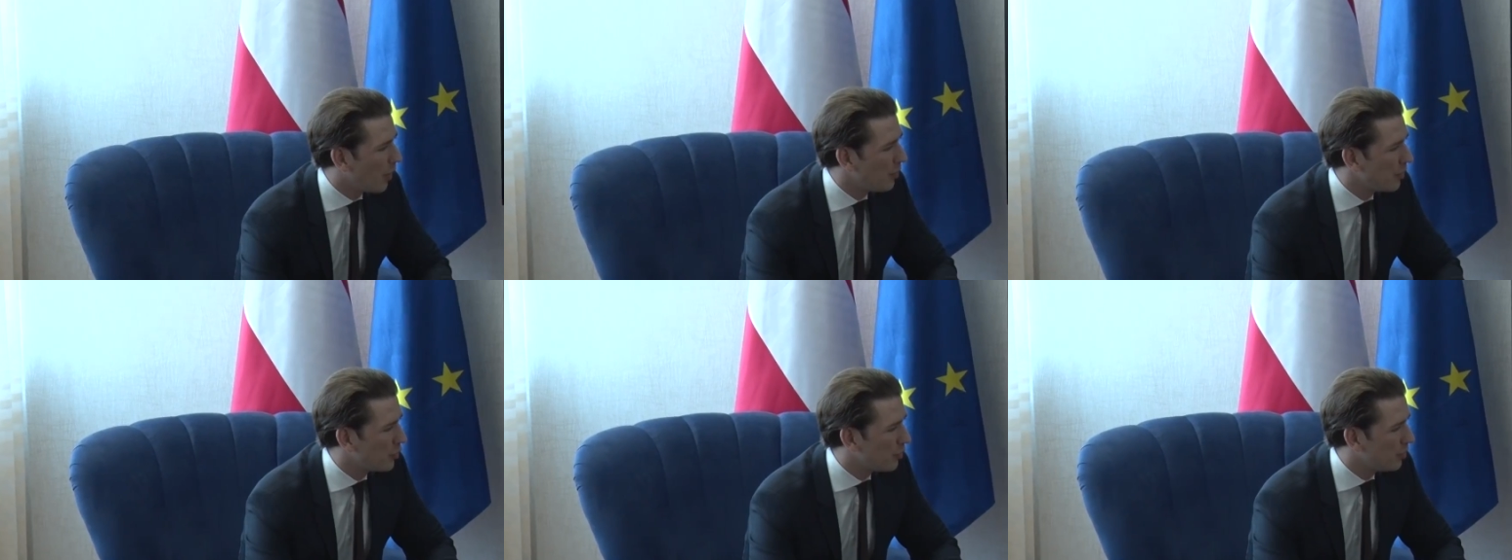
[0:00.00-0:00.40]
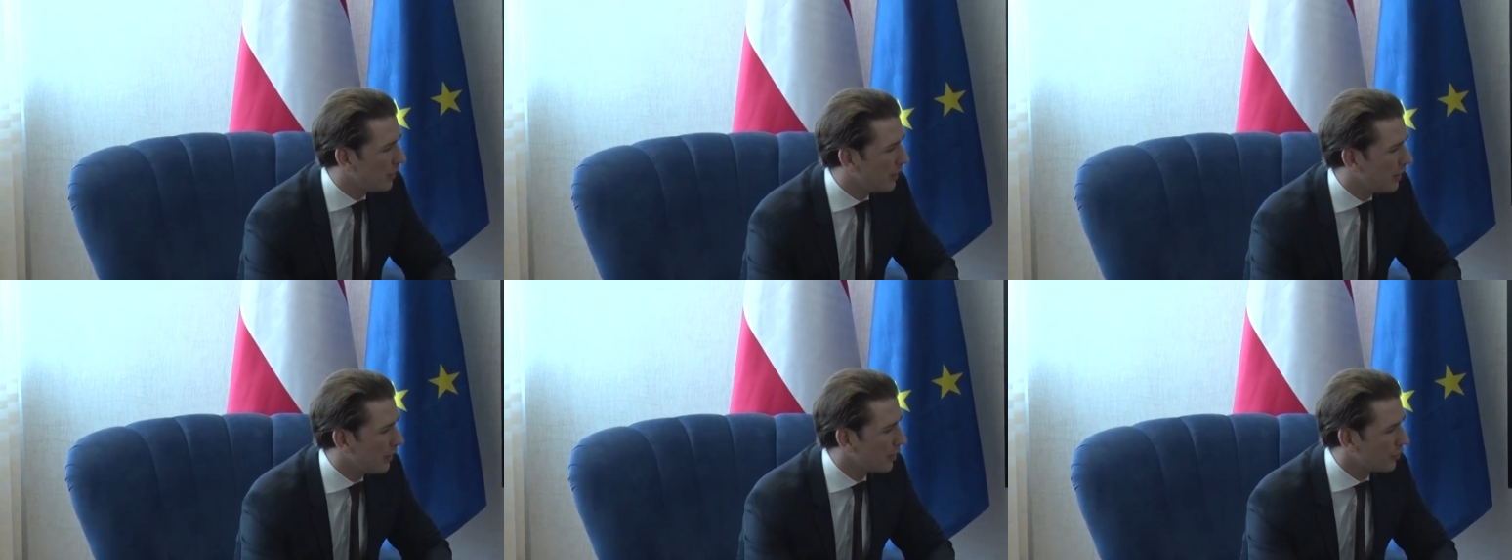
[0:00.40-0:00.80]
happy to be
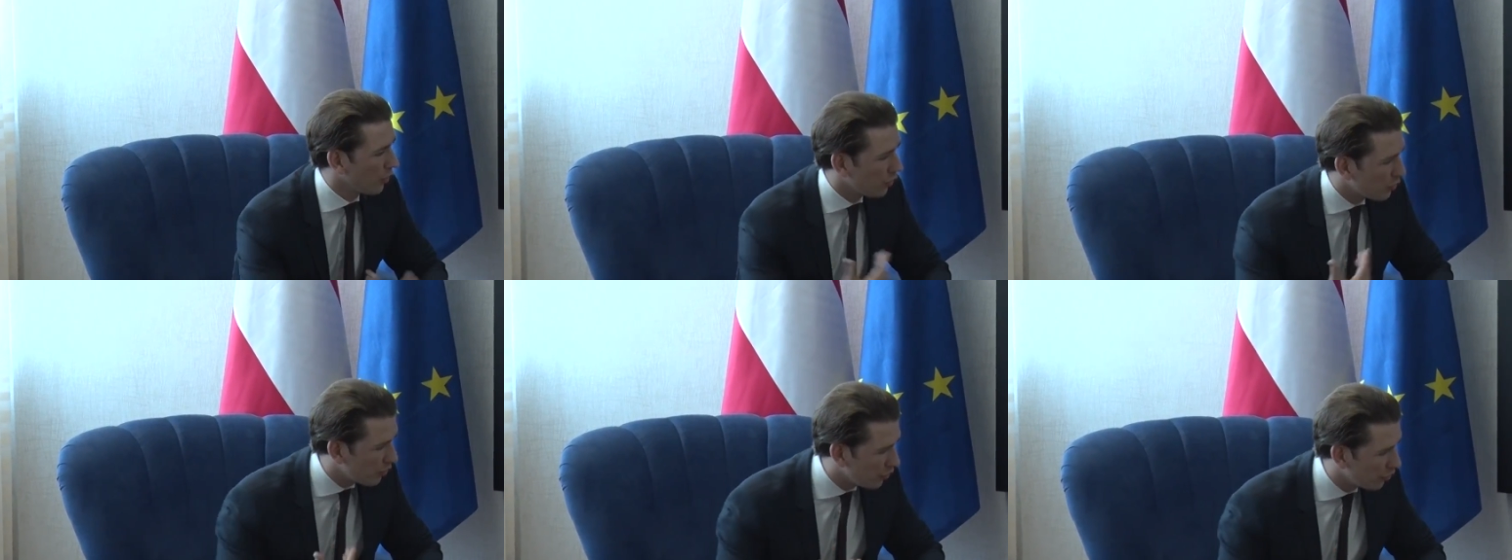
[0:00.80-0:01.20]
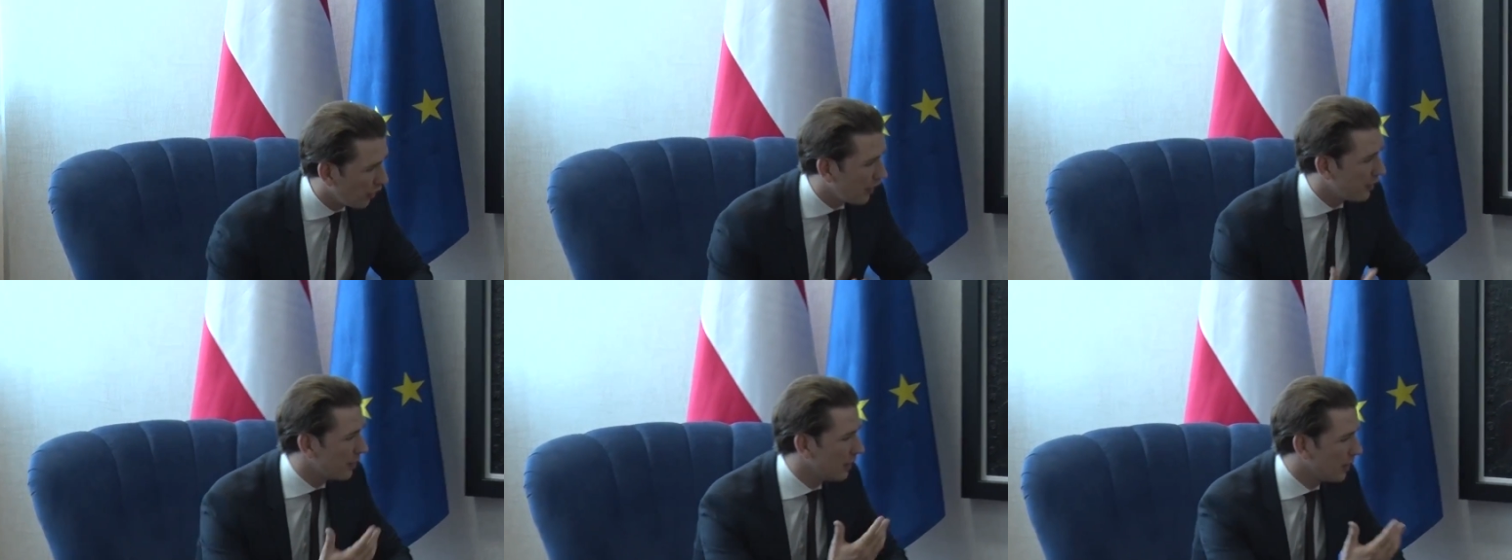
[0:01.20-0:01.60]
here as Austrian
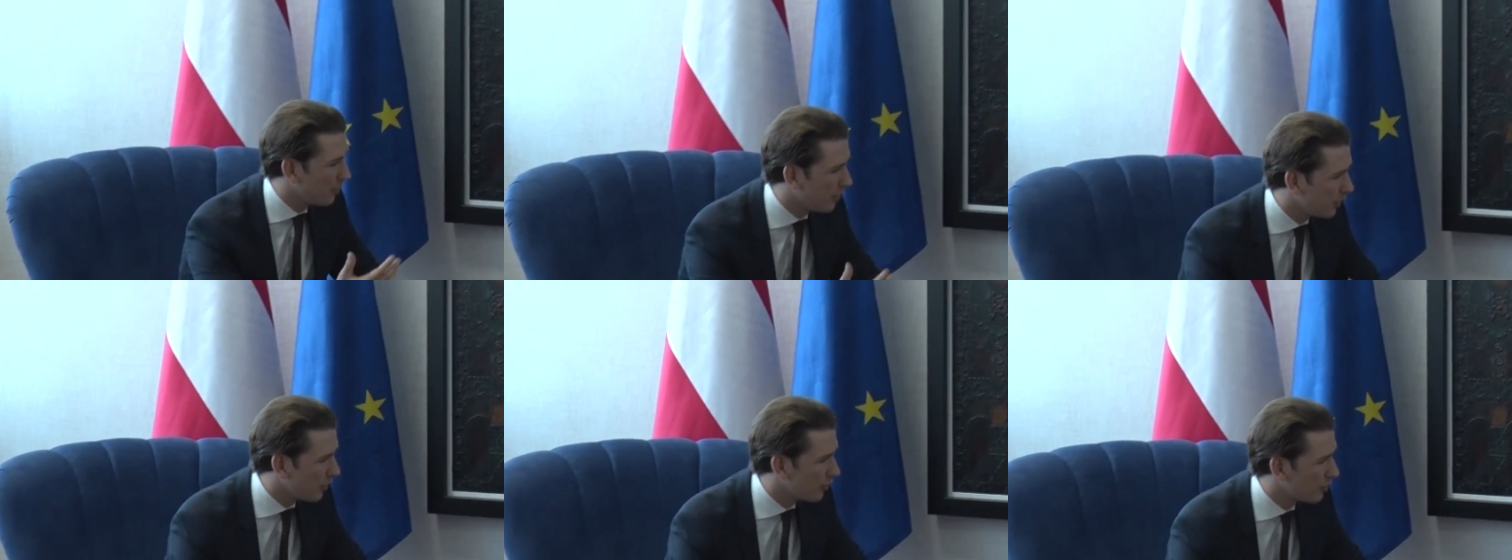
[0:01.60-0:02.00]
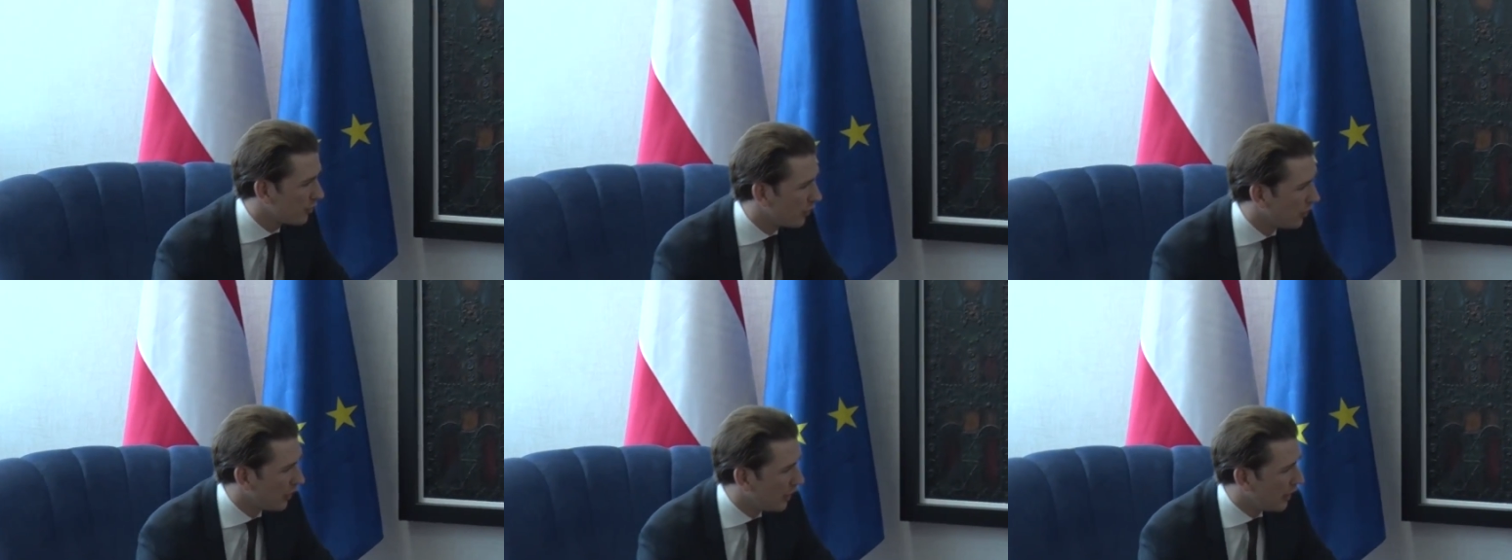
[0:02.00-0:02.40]
Chancellor, but
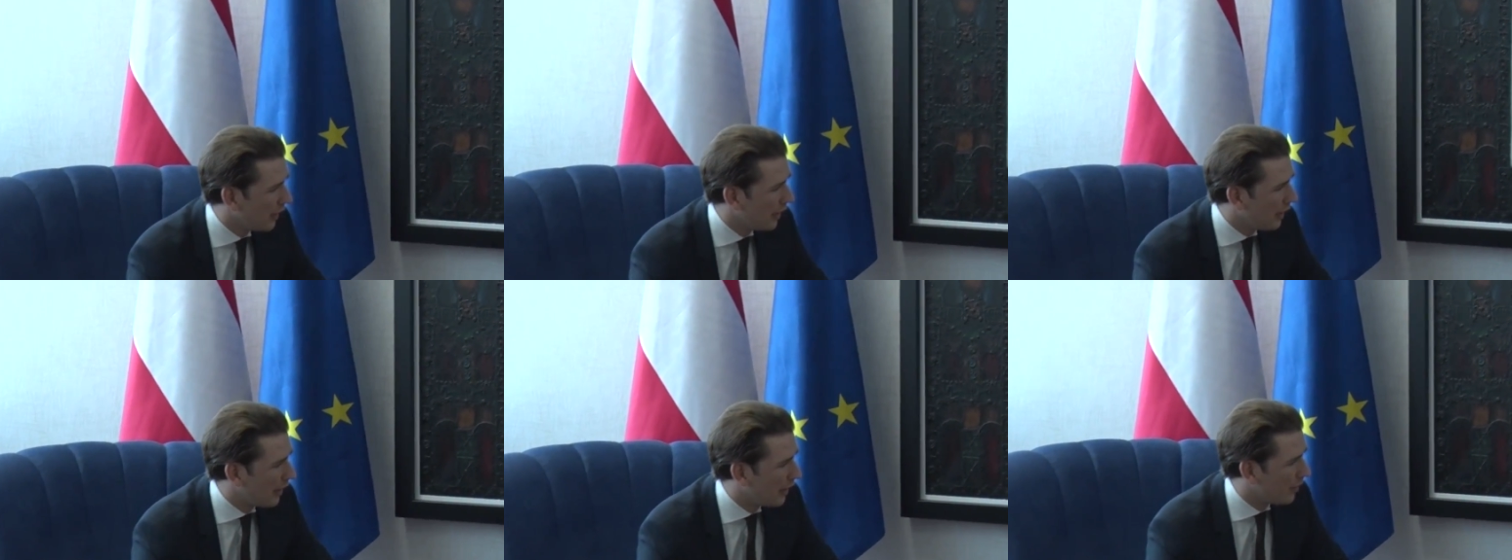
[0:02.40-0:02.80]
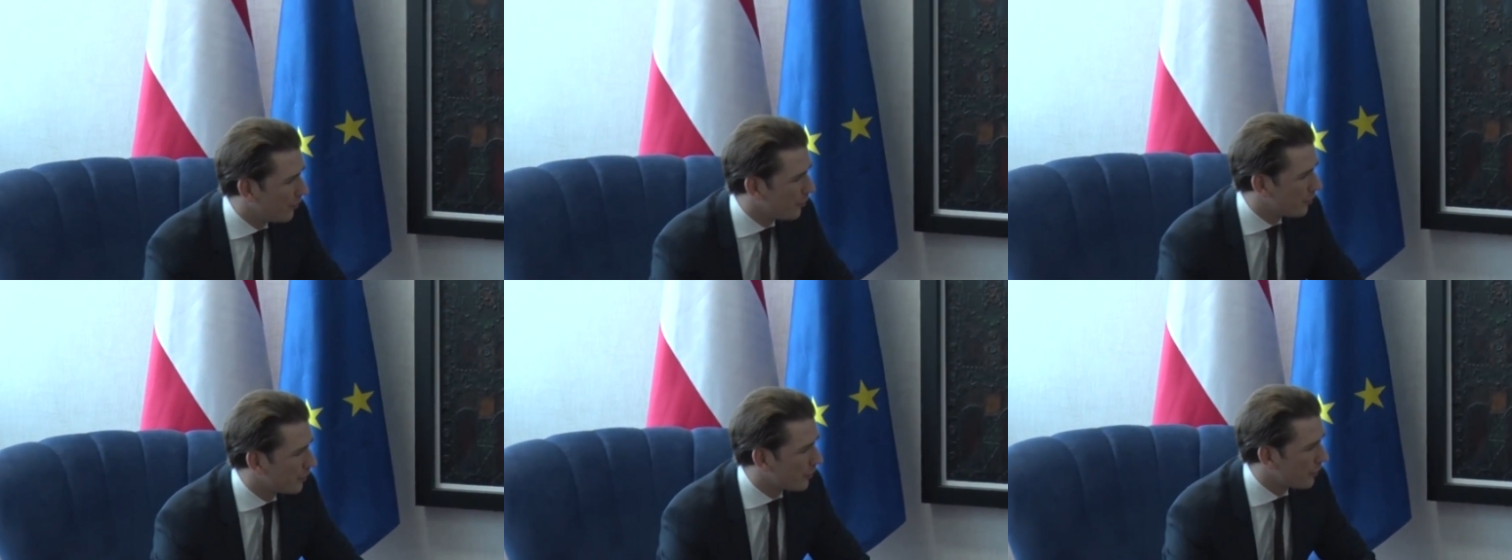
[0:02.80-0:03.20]
also um,
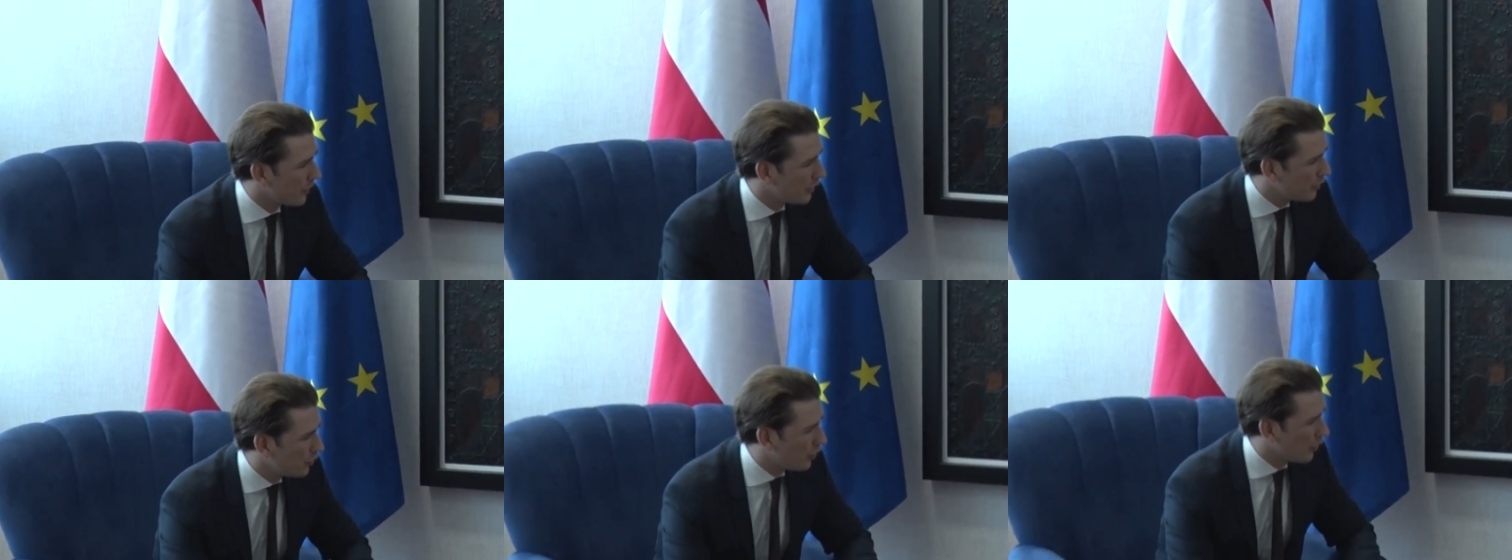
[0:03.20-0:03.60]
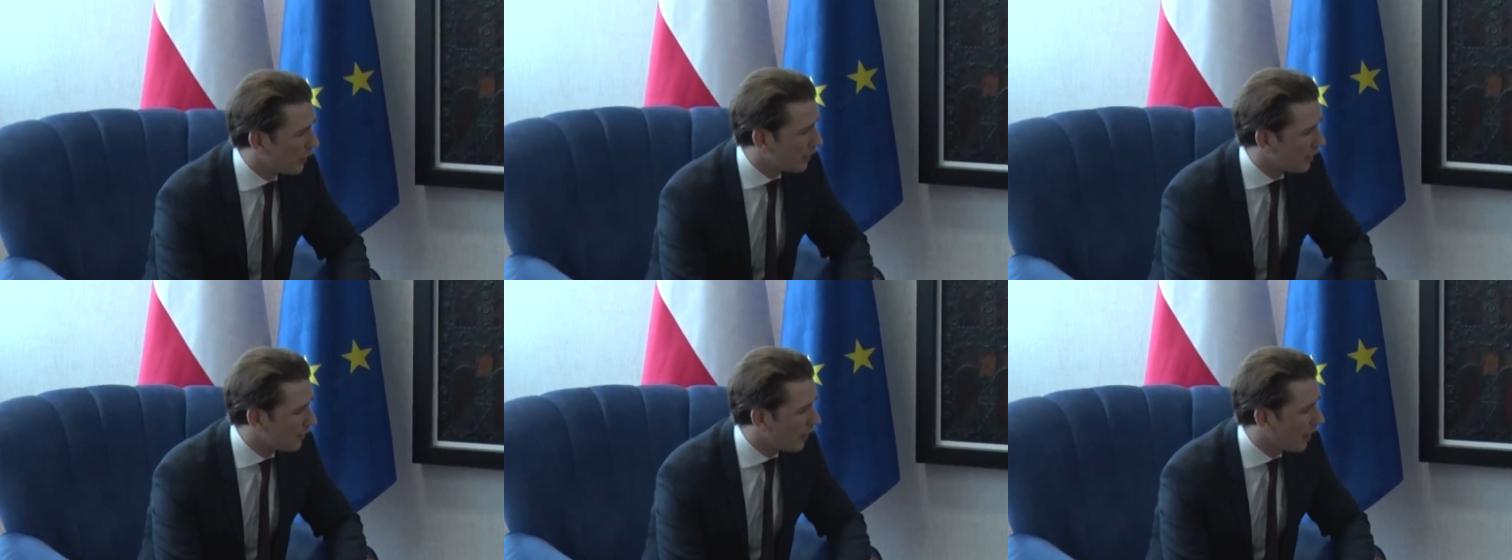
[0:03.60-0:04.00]
during the